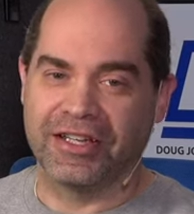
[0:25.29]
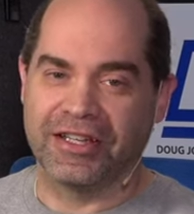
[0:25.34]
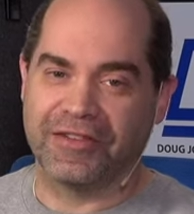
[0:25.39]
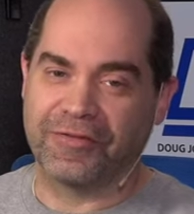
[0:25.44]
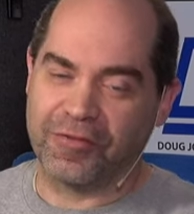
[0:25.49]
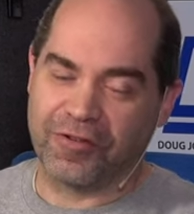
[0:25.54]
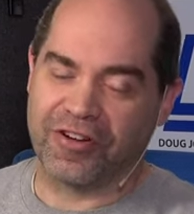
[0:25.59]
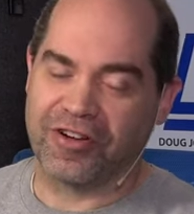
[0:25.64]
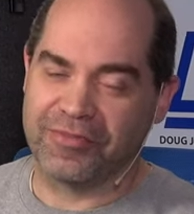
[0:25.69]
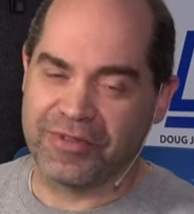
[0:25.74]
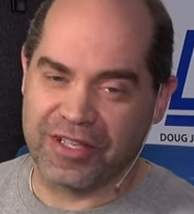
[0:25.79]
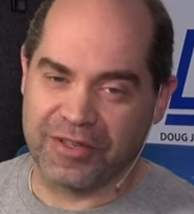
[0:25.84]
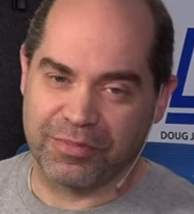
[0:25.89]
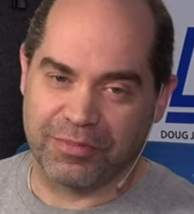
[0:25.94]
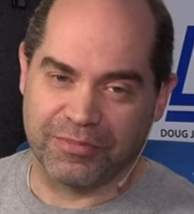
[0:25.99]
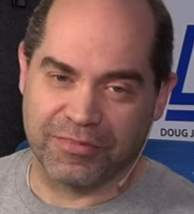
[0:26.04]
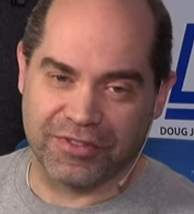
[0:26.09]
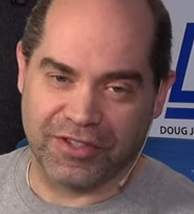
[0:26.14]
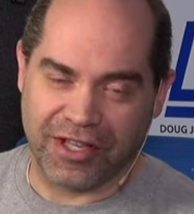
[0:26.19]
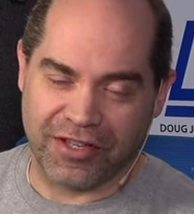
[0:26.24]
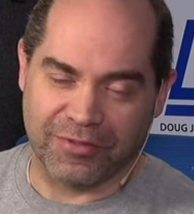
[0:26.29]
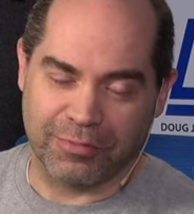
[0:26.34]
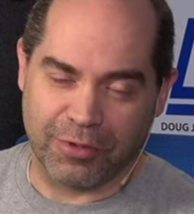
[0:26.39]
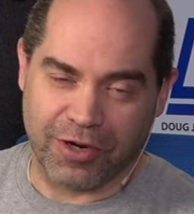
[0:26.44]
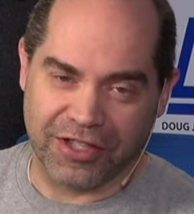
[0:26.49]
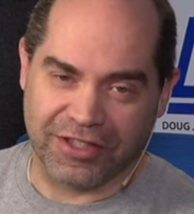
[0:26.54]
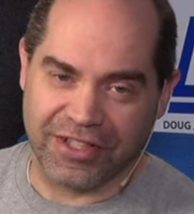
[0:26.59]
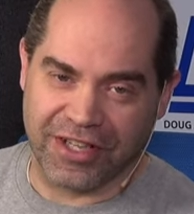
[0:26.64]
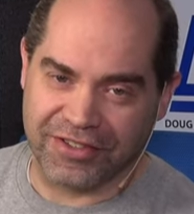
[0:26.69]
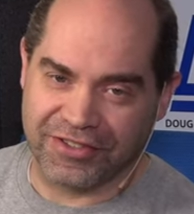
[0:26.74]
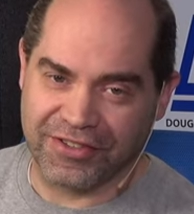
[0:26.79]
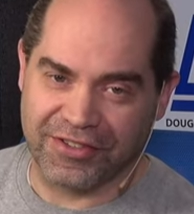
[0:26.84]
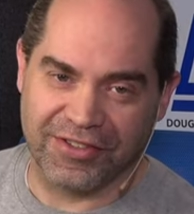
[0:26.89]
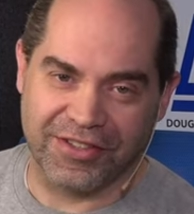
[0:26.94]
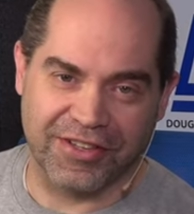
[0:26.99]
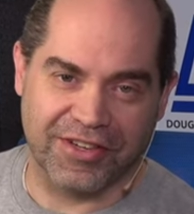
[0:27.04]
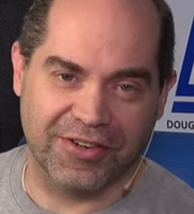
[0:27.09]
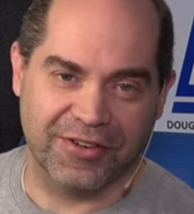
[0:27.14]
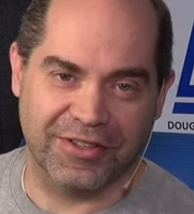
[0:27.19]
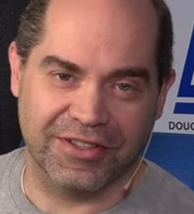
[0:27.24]
four M E Broadcast
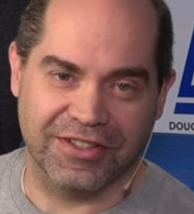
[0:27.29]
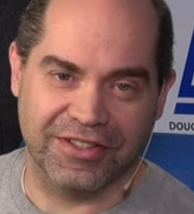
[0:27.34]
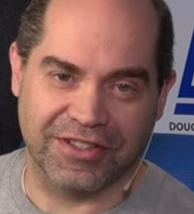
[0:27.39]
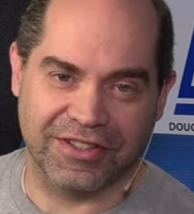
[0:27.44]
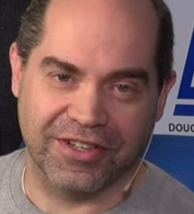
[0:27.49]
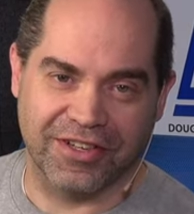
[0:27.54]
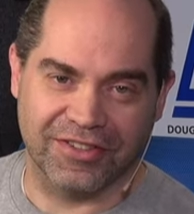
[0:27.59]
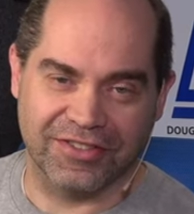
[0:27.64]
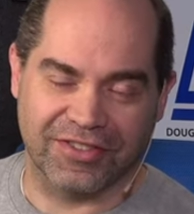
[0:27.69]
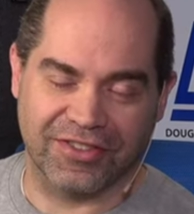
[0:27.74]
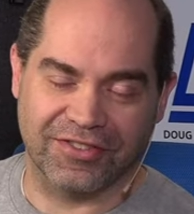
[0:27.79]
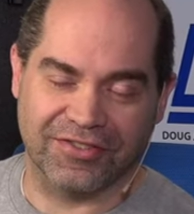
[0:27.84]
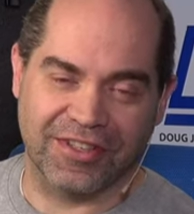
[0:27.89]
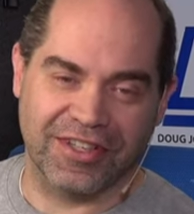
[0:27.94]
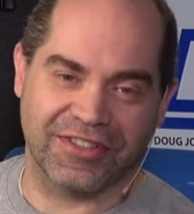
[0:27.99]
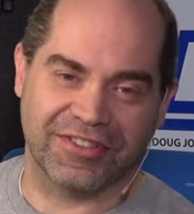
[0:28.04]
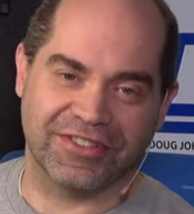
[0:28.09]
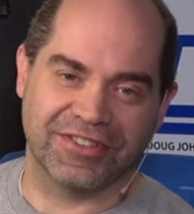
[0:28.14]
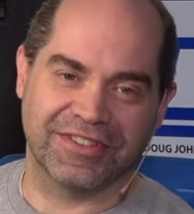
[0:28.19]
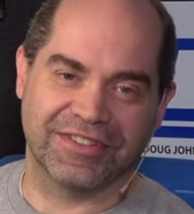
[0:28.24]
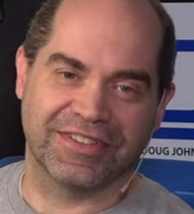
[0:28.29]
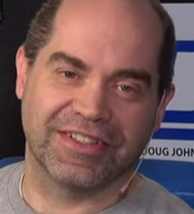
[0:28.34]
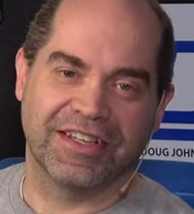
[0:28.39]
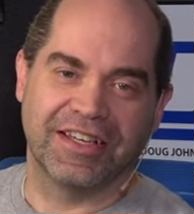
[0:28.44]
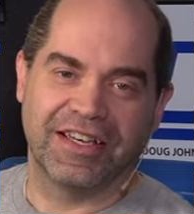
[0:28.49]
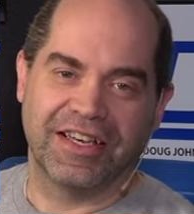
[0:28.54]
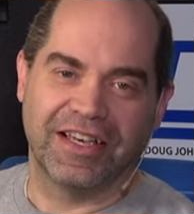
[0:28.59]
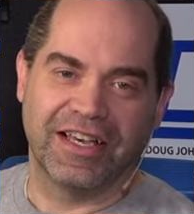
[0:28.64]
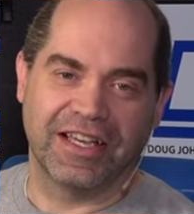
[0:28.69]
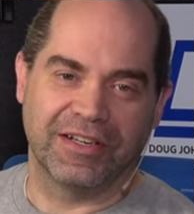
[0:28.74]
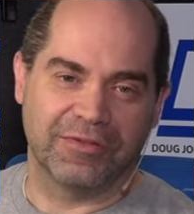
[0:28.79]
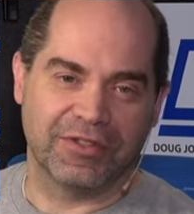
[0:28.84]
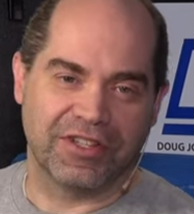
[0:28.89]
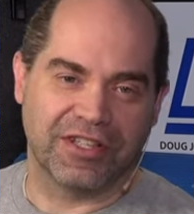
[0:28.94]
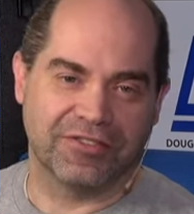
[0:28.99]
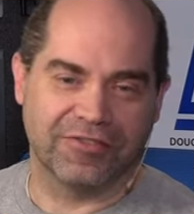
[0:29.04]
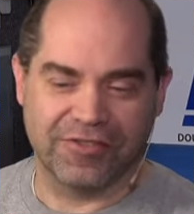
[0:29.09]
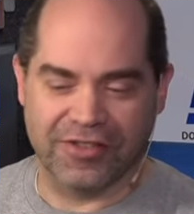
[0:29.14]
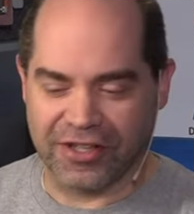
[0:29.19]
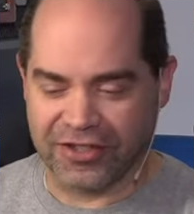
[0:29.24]
Studio, and the Constellation, and with
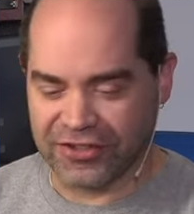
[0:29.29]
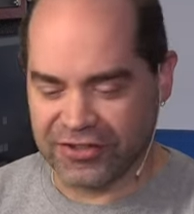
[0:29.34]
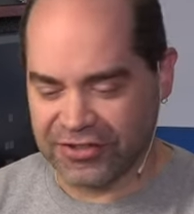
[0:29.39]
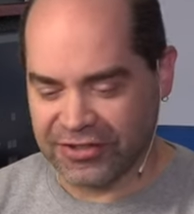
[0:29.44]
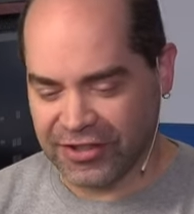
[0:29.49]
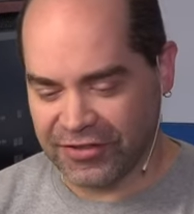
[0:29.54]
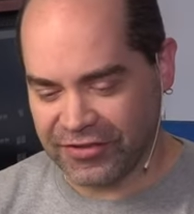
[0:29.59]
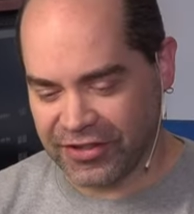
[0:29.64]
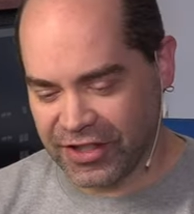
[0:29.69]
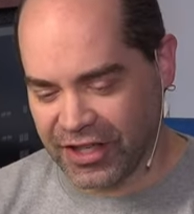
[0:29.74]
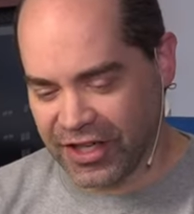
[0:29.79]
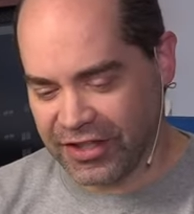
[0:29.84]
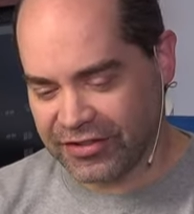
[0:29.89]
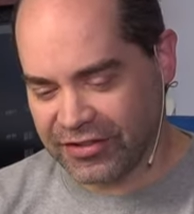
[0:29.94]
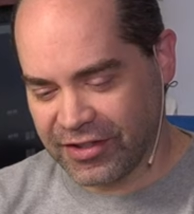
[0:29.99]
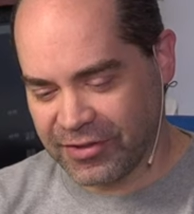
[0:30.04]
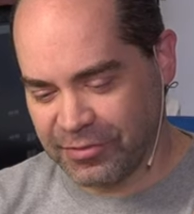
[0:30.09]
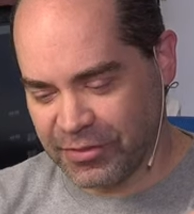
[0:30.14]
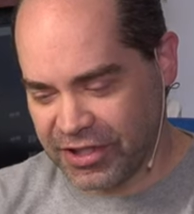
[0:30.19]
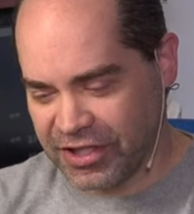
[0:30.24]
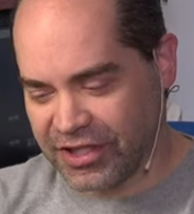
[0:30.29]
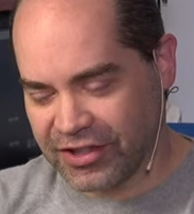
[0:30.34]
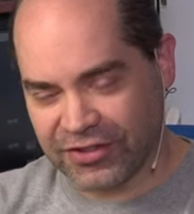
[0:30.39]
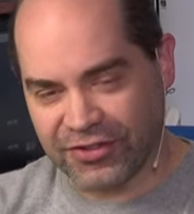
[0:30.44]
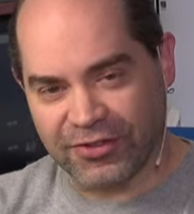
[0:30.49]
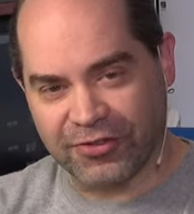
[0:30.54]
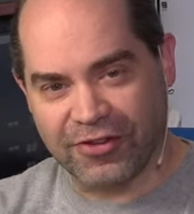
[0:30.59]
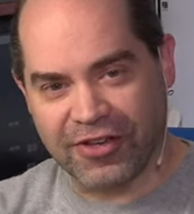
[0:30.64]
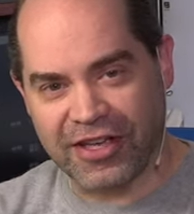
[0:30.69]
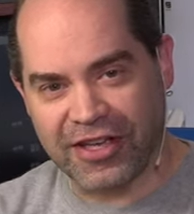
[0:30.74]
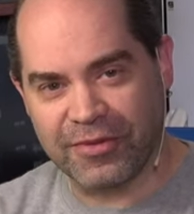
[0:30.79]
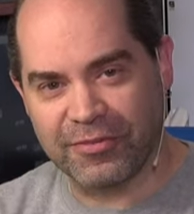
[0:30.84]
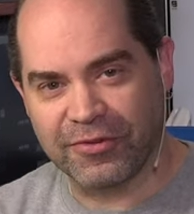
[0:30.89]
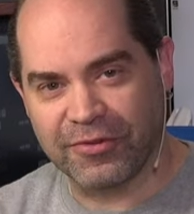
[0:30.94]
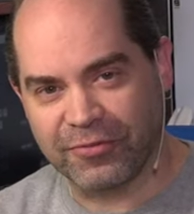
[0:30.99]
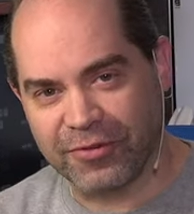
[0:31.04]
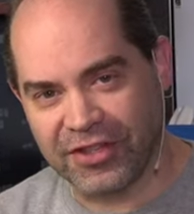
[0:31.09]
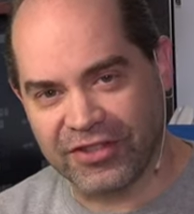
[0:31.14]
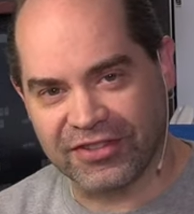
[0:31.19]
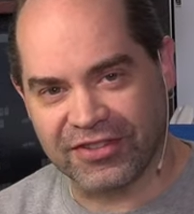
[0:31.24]
the introduction of the ATEM Mini
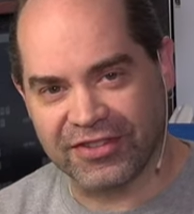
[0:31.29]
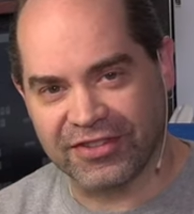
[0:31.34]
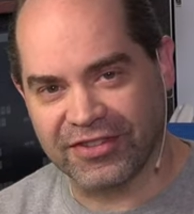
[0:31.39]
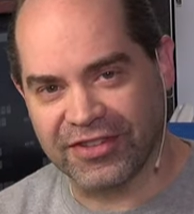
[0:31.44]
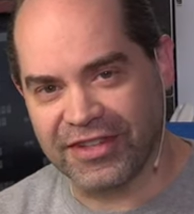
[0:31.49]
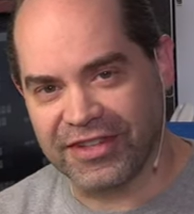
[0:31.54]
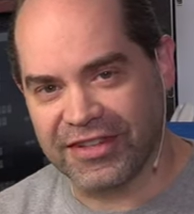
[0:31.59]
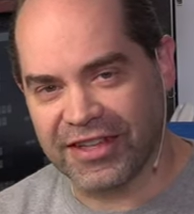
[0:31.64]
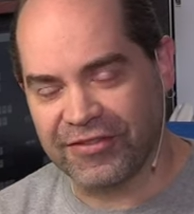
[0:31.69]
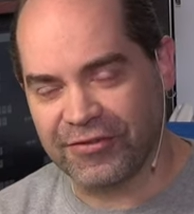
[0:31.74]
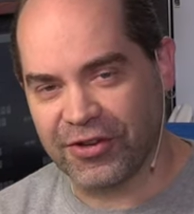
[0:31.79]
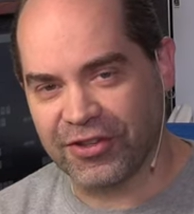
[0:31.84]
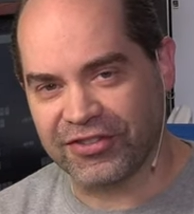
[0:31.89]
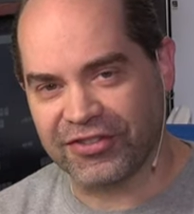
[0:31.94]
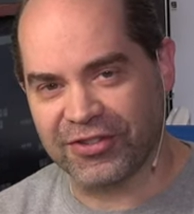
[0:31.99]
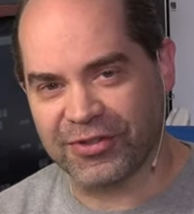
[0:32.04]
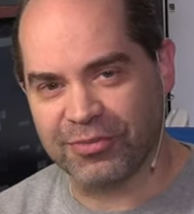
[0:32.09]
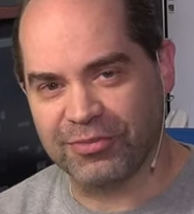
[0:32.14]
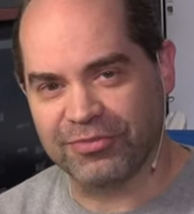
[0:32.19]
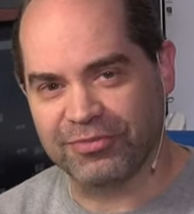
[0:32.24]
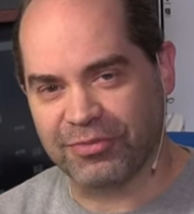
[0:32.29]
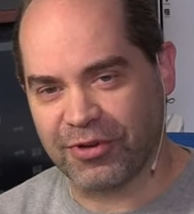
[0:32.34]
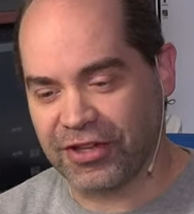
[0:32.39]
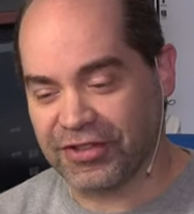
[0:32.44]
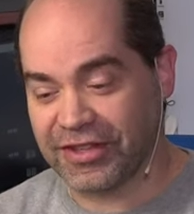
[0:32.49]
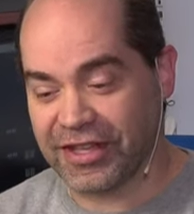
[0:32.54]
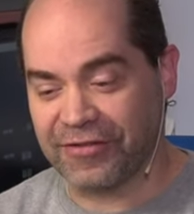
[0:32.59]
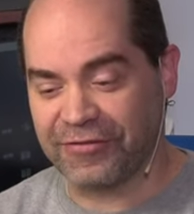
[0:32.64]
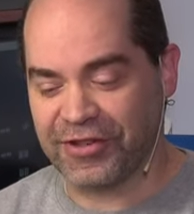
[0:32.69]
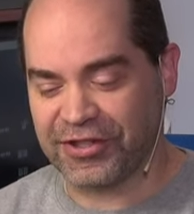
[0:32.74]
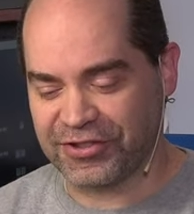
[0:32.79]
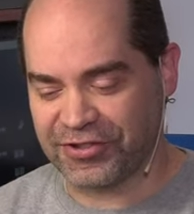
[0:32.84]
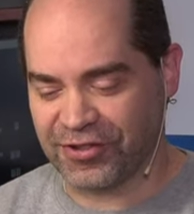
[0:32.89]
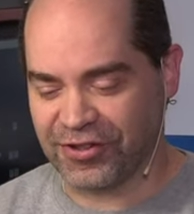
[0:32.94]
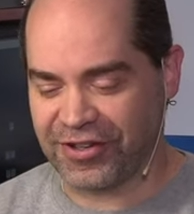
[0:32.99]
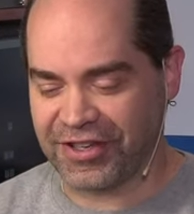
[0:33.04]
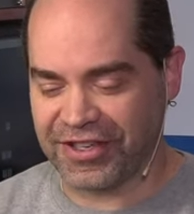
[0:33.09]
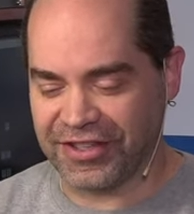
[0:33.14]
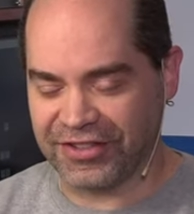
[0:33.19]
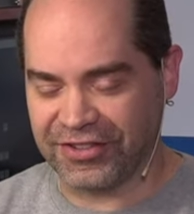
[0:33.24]
Extreme recently, they've also brought that
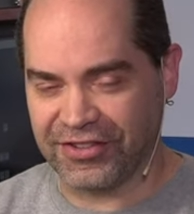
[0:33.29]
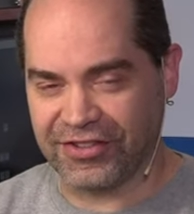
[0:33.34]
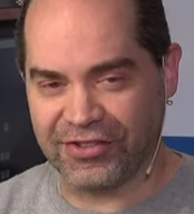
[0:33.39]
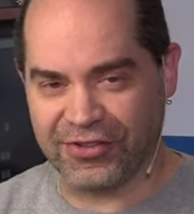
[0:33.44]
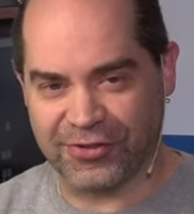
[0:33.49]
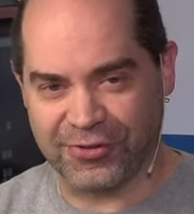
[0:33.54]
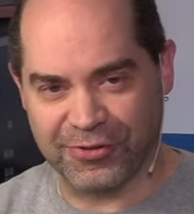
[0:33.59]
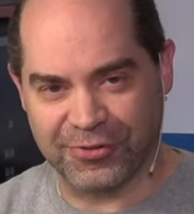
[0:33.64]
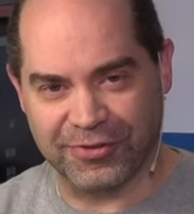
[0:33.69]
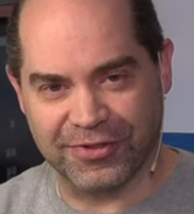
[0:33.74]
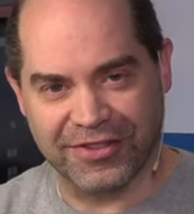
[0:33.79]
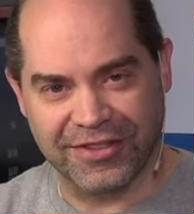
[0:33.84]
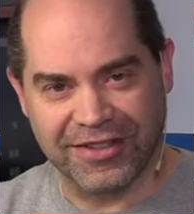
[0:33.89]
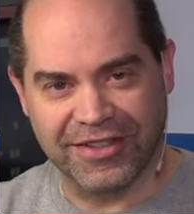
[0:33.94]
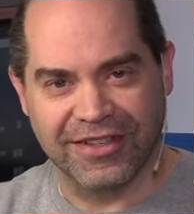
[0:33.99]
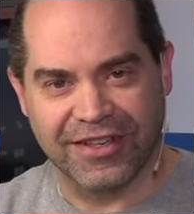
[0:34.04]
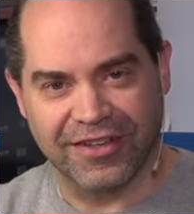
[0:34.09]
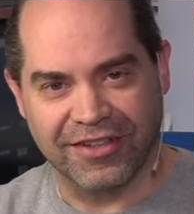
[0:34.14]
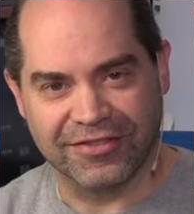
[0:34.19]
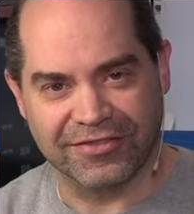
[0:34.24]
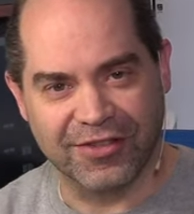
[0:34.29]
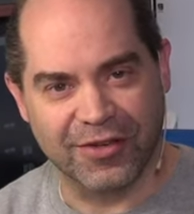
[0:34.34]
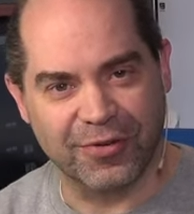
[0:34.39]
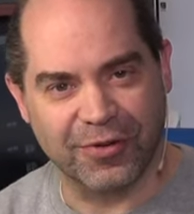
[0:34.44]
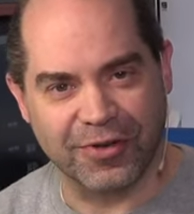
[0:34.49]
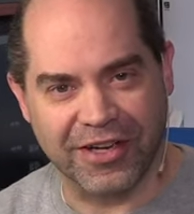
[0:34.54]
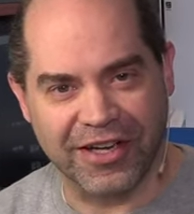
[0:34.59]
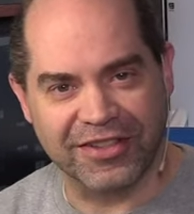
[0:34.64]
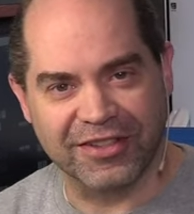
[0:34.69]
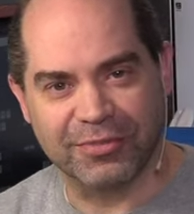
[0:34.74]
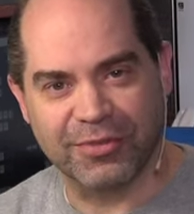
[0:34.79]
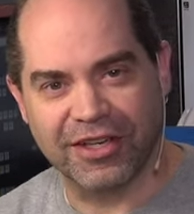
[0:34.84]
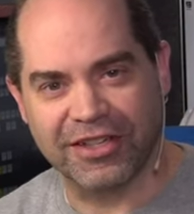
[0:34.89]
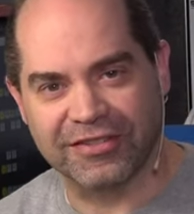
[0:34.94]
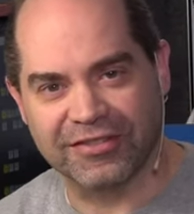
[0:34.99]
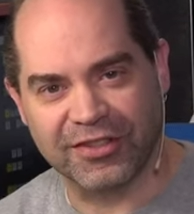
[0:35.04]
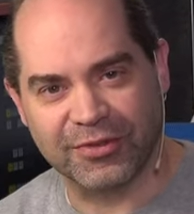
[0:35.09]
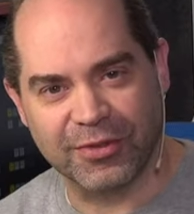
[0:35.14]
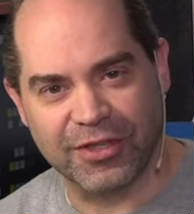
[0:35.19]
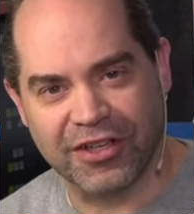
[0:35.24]
feature into a lower-end
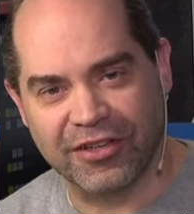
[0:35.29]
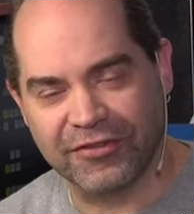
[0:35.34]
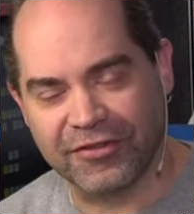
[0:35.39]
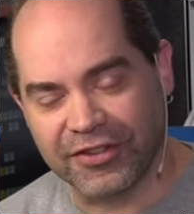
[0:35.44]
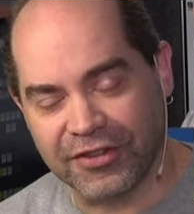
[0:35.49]
model as well.